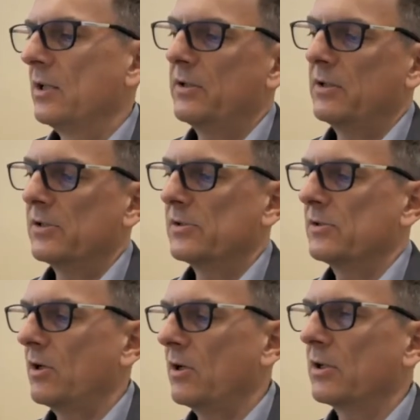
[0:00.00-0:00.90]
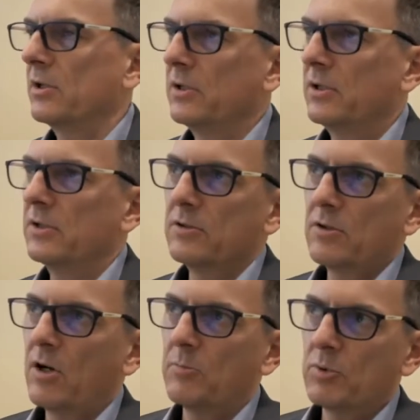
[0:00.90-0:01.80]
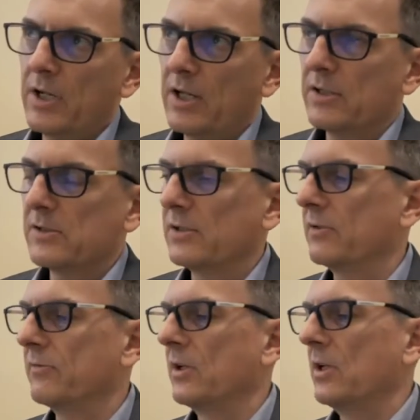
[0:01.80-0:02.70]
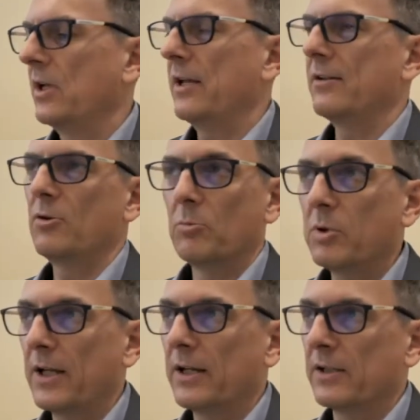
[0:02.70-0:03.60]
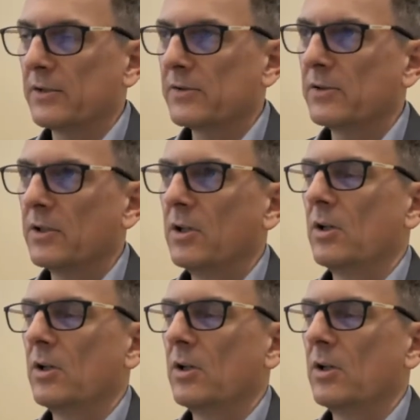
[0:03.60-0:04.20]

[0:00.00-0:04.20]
there is targeted, comprehensive, and compliance.